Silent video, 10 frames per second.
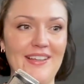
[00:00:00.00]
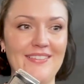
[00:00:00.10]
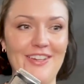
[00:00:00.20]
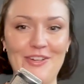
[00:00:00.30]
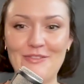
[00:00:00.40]

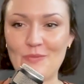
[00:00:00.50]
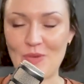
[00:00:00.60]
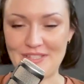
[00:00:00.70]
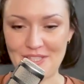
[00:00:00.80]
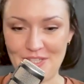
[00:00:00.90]

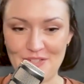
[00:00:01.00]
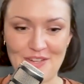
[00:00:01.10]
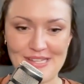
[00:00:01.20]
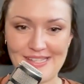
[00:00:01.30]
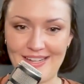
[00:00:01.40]
went to
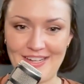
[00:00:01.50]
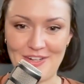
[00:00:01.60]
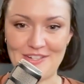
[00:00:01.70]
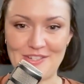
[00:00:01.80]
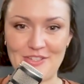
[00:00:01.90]
university
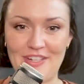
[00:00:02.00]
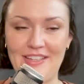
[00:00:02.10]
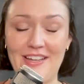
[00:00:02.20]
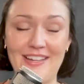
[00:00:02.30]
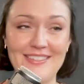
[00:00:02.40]
here in
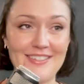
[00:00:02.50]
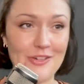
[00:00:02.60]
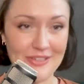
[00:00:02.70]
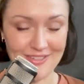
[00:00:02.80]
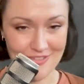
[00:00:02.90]
Australia. I did
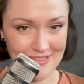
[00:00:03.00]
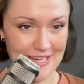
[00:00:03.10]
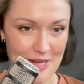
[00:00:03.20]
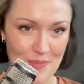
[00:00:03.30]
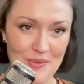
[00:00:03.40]
not live on
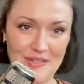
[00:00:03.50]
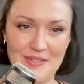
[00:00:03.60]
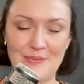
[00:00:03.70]
campus,